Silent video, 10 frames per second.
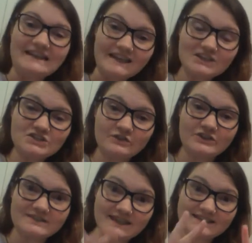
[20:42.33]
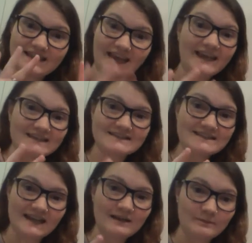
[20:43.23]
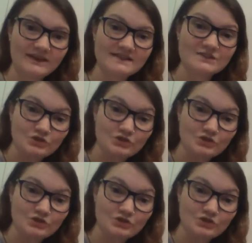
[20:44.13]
Each verse has 8 steady beats,